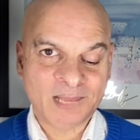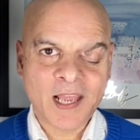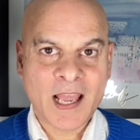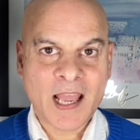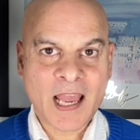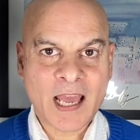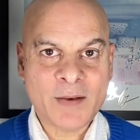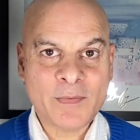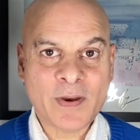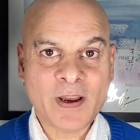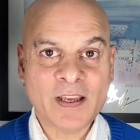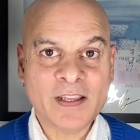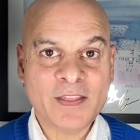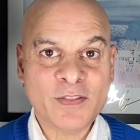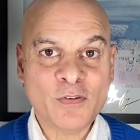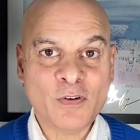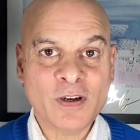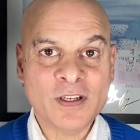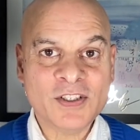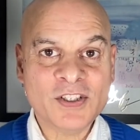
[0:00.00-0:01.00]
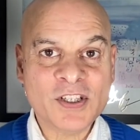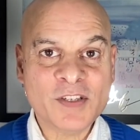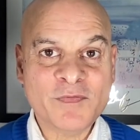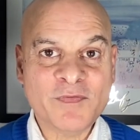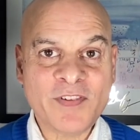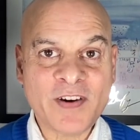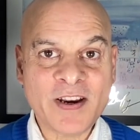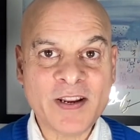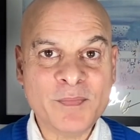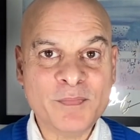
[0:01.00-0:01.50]
Anyway, I thought I'd just
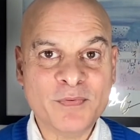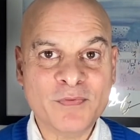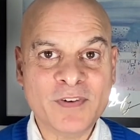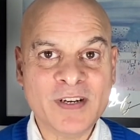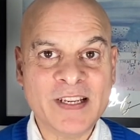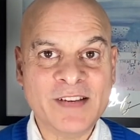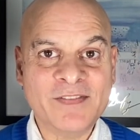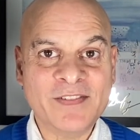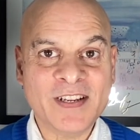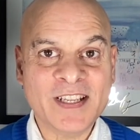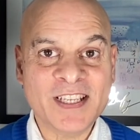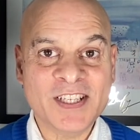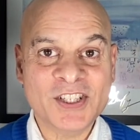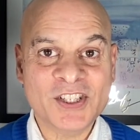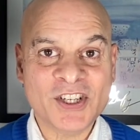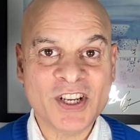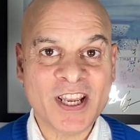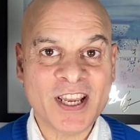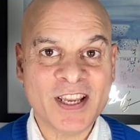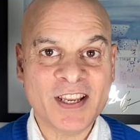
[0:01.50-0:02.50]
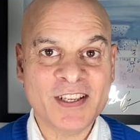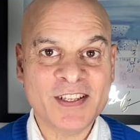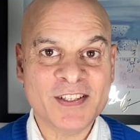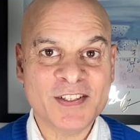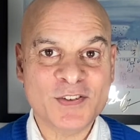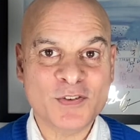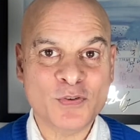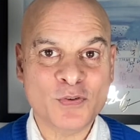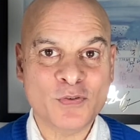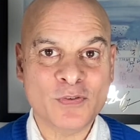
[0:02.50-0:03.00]
very briefly share her
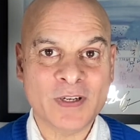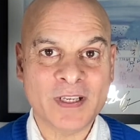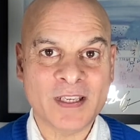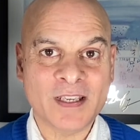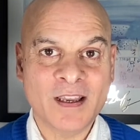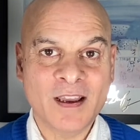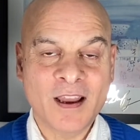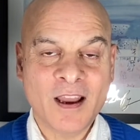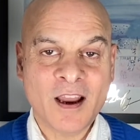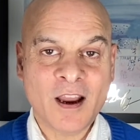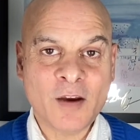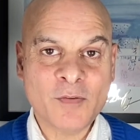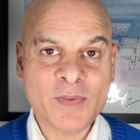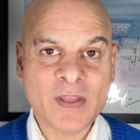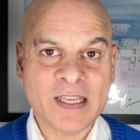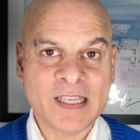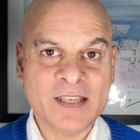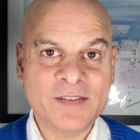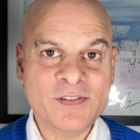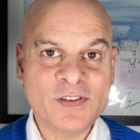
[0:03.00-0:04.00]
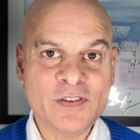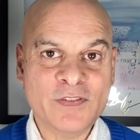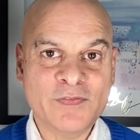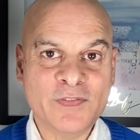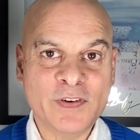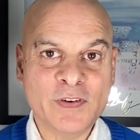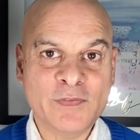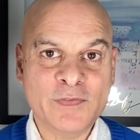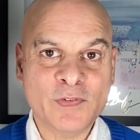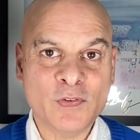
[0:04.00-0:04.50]
story. Hope that gives you
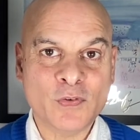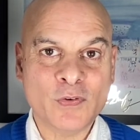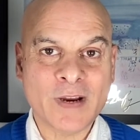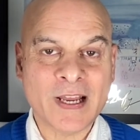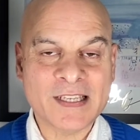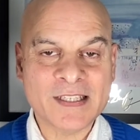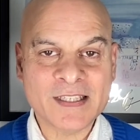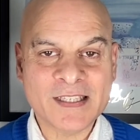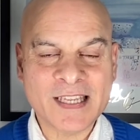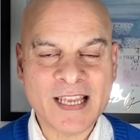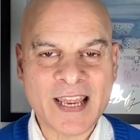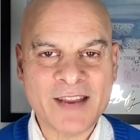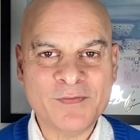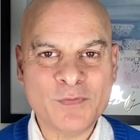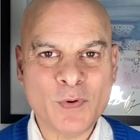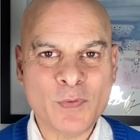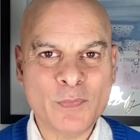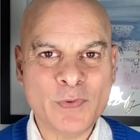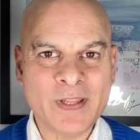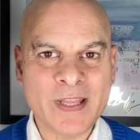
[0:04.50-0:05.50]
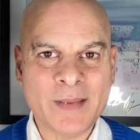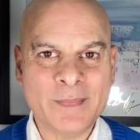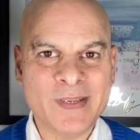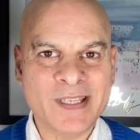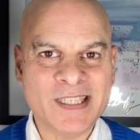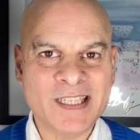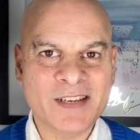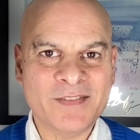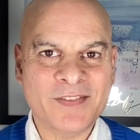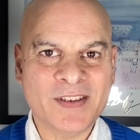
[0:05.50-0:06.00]
food for thought. As I say, everyone with
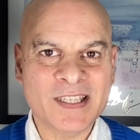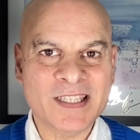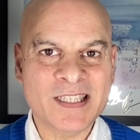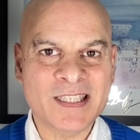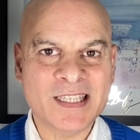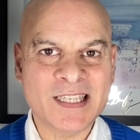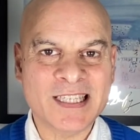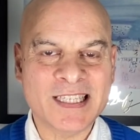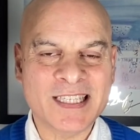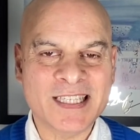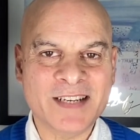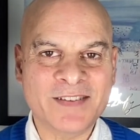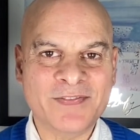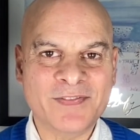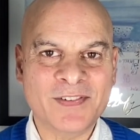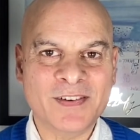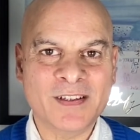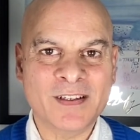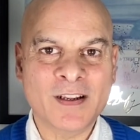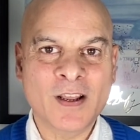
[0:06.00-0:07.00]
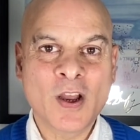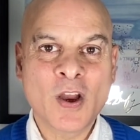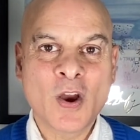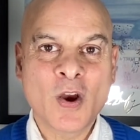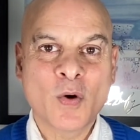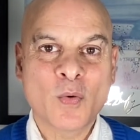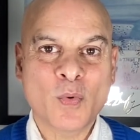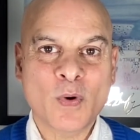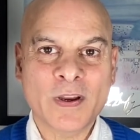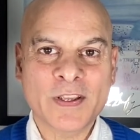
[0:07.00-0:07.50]
ME/CFS is different.
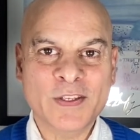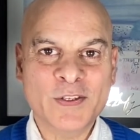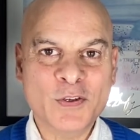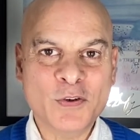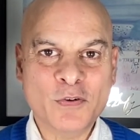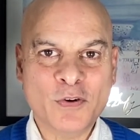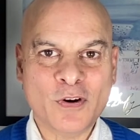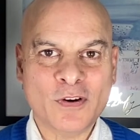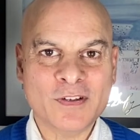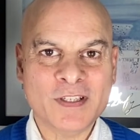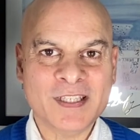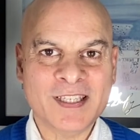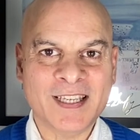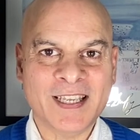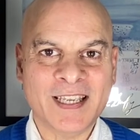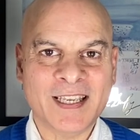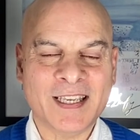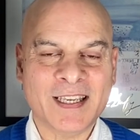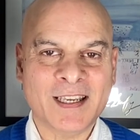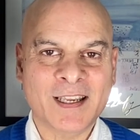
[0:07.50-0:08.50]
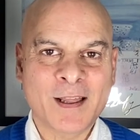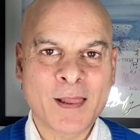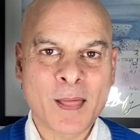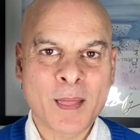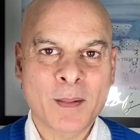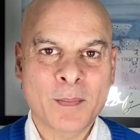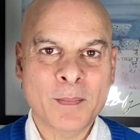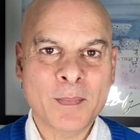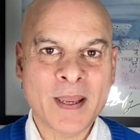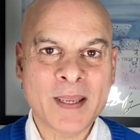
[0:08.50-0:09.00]
Why you got sick
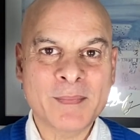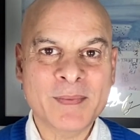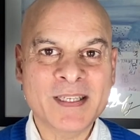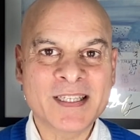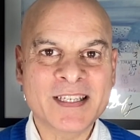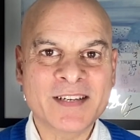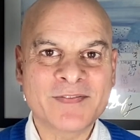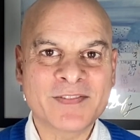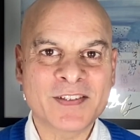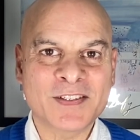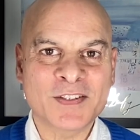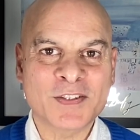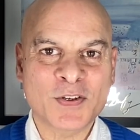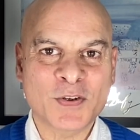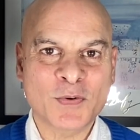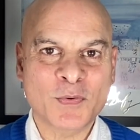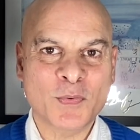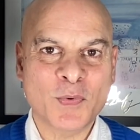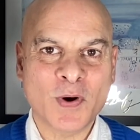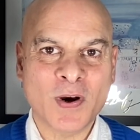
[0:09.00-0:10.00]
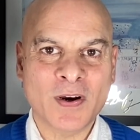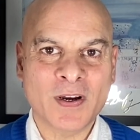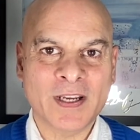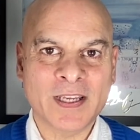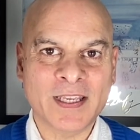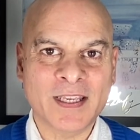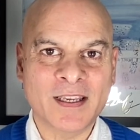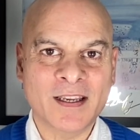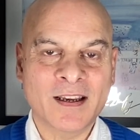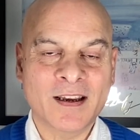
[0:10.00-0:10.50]
may be different to
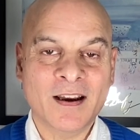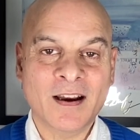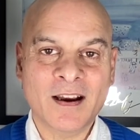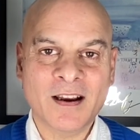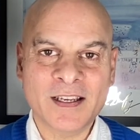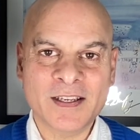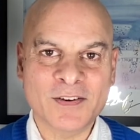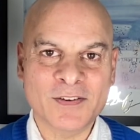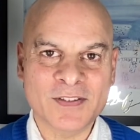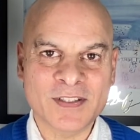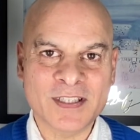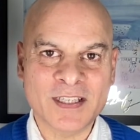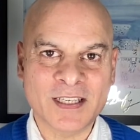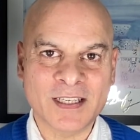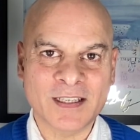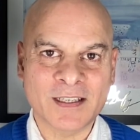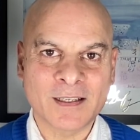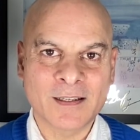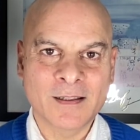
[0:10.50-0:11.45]
why I got sick.